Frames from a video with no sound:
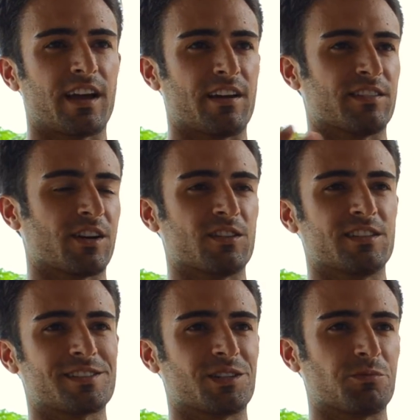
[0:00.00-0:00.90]
having all
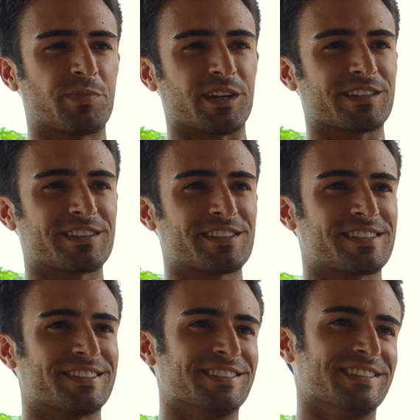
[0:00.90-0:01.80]
these little
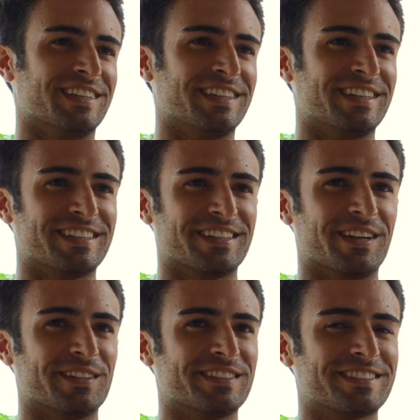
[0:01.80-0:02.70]
perks of, uh, you
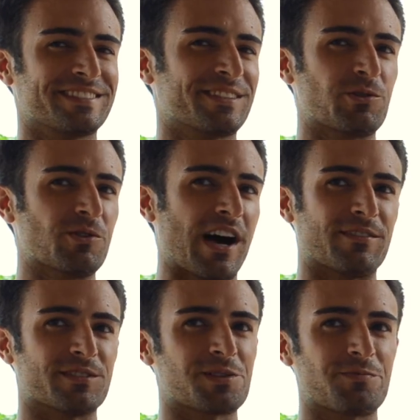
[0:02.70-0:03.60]
know, cool
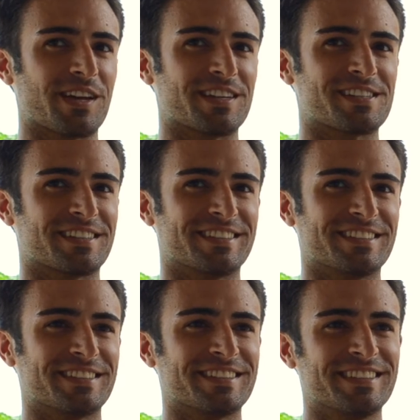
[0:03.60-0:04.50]
office space. And